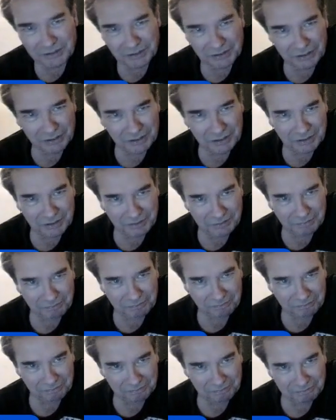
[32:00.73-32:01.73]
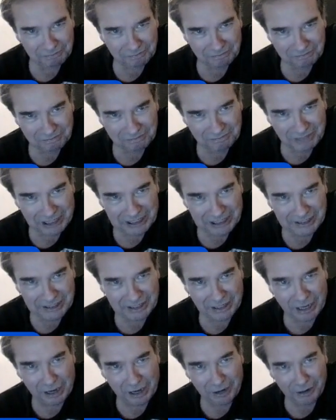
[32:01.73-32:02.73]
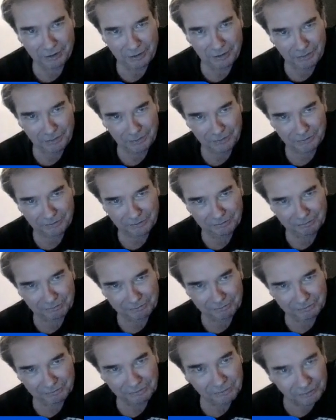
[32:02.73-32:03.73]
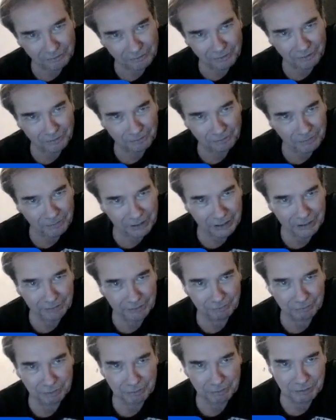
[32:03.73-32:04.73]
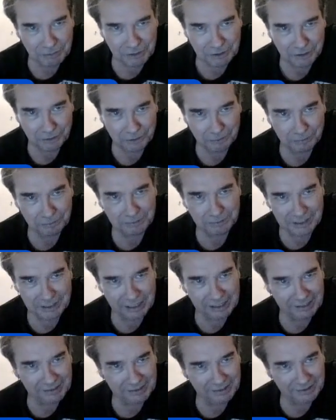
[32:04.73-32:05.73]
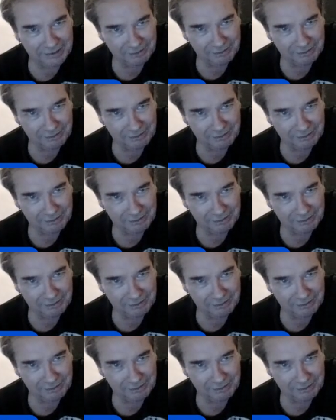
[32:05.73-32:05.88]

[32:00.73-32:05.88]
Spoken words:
PCO, or whatever he was called then,